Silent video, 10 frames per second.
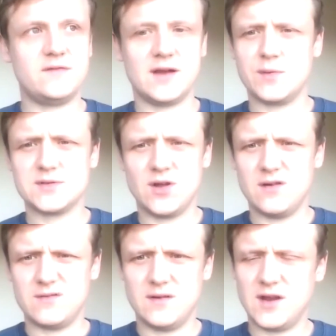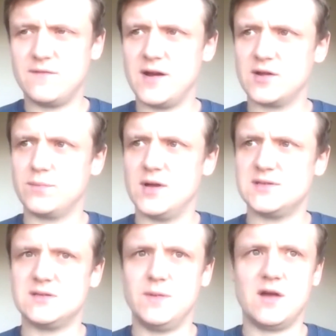I was not a very good person
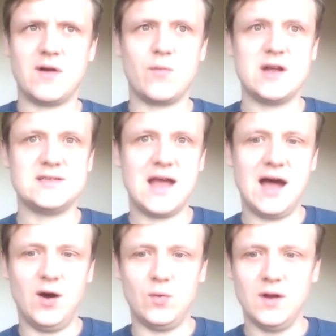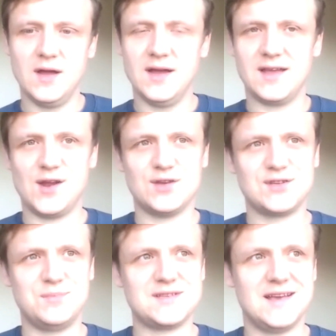to be around. Whereas now,
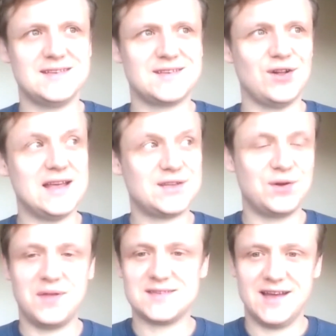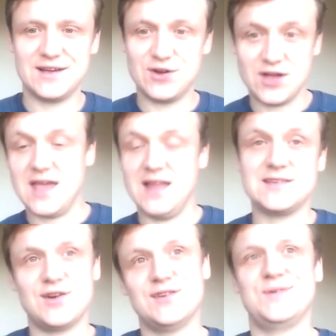somebody says, "Oh, let's do this," and I go, "Yeah, let's
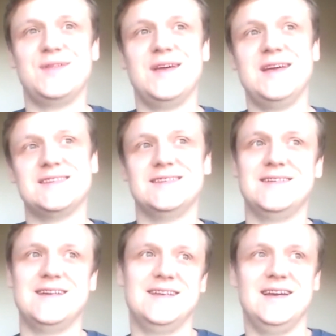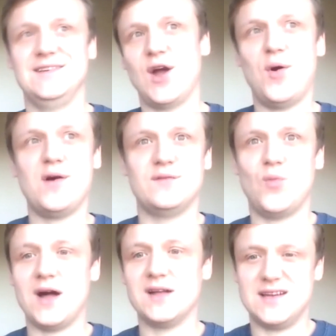go do this," and go off on
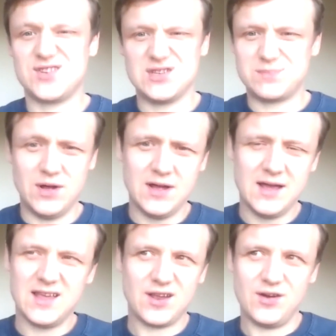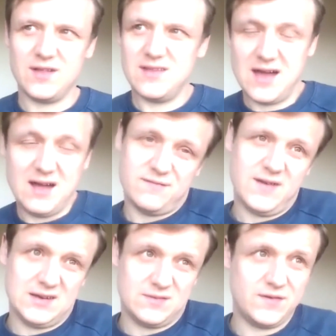wild tangents. But I've
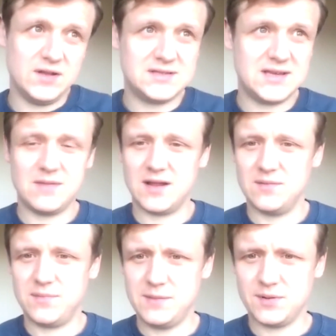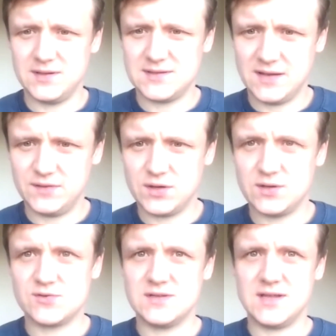fed 13 million people in 7
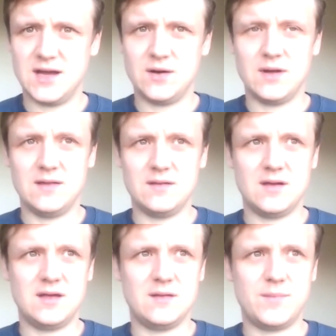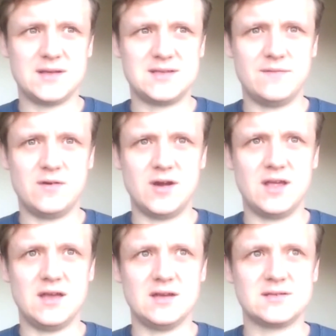countries now in the past 7 or 8
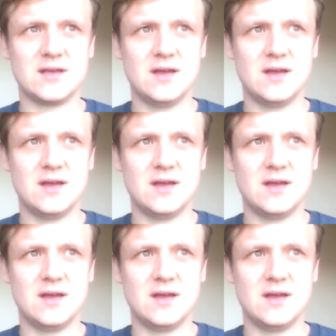years.